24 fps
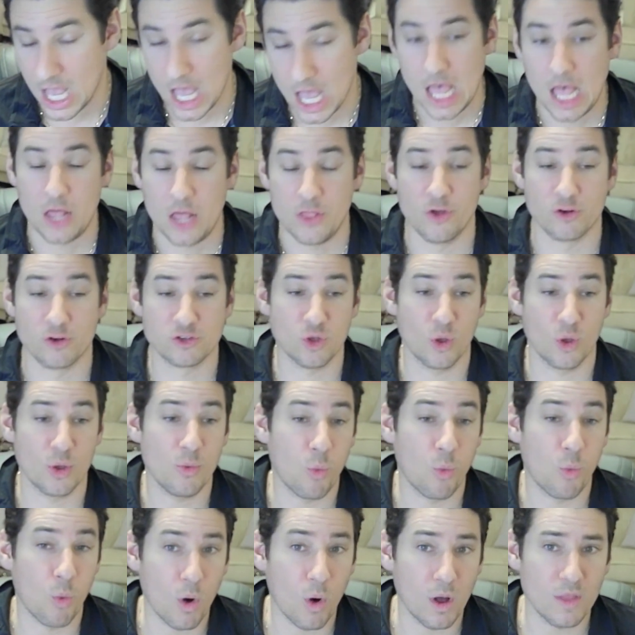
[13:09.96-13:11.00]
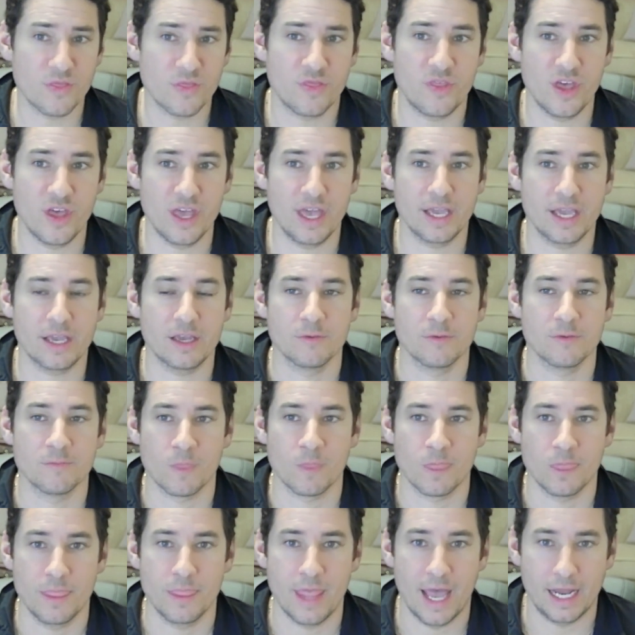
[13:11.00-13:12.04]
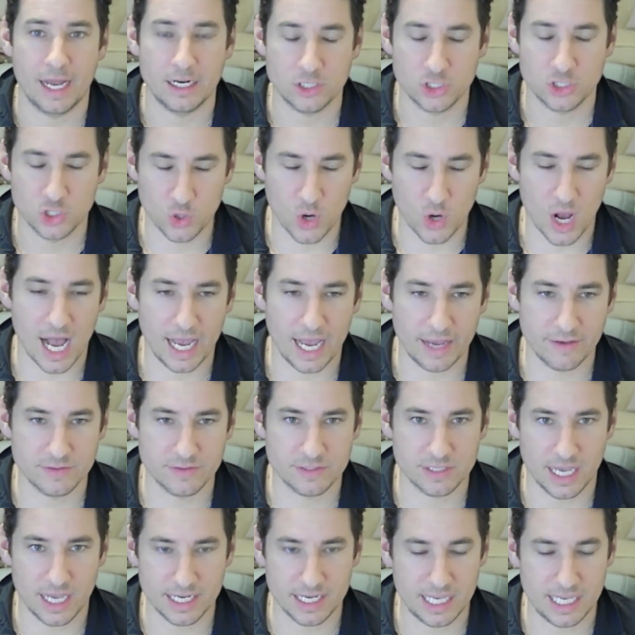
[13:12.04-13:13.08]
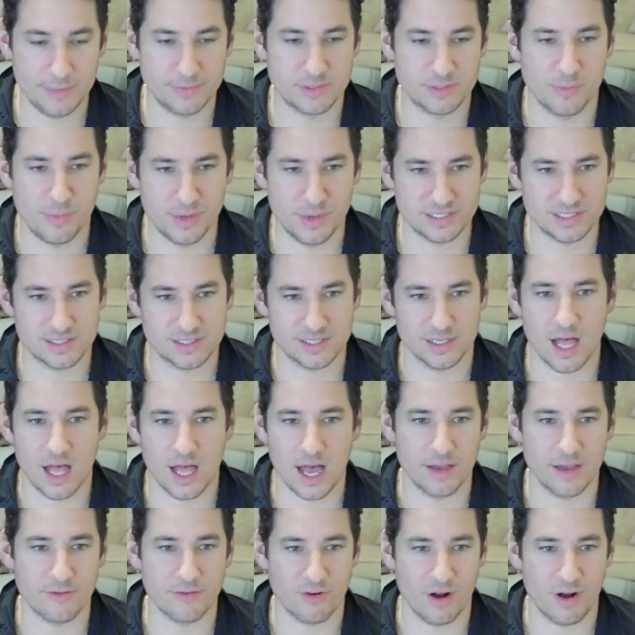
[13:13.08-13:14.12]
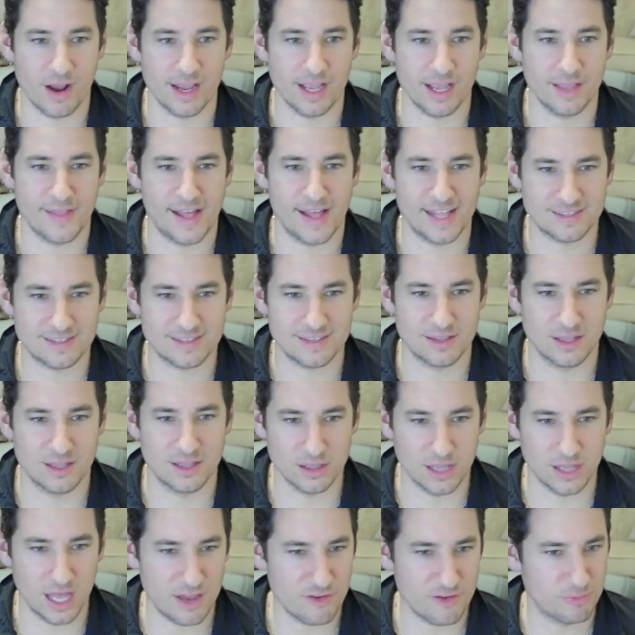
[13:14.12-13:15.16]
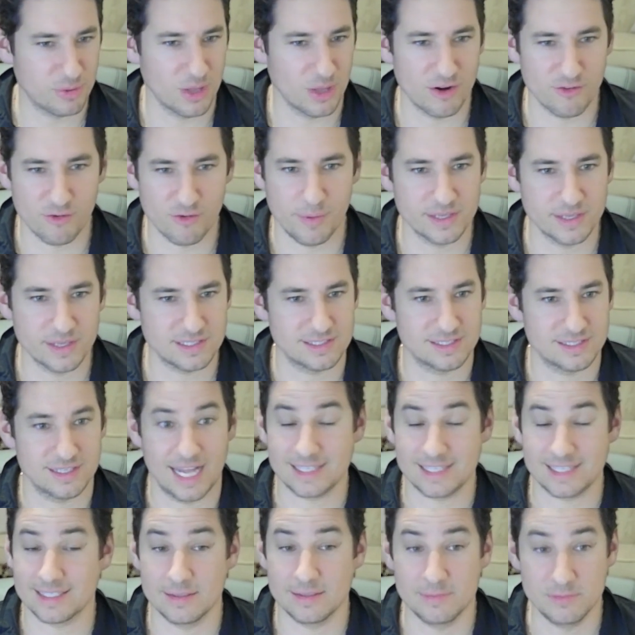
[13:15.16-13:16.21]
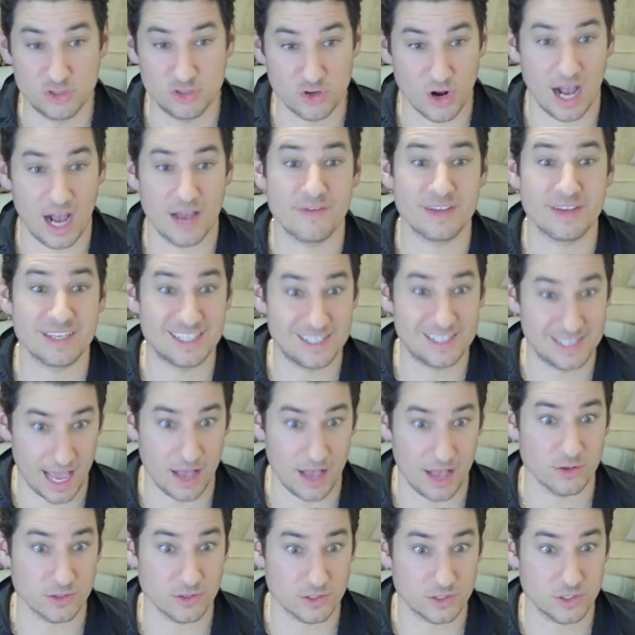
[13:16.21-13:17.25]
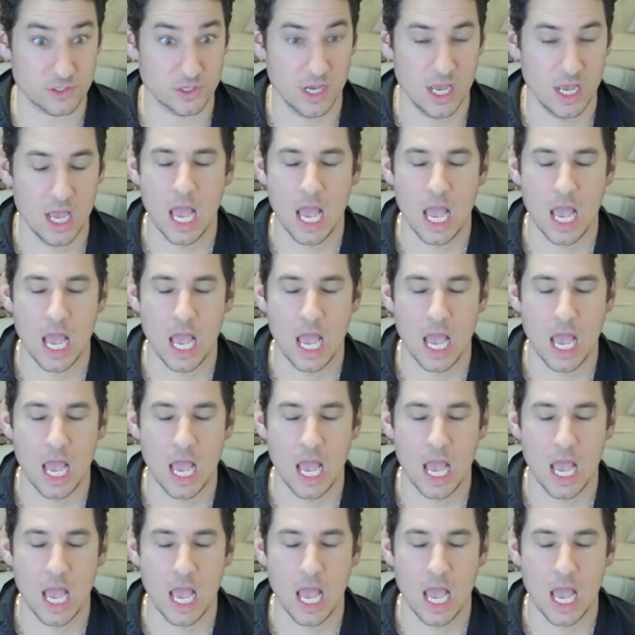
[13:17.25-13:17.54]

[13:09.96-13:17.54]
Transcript: There's only one thing that drives and keeps a business alive, right? And that's the lifeblood of a business, and that's driving sales.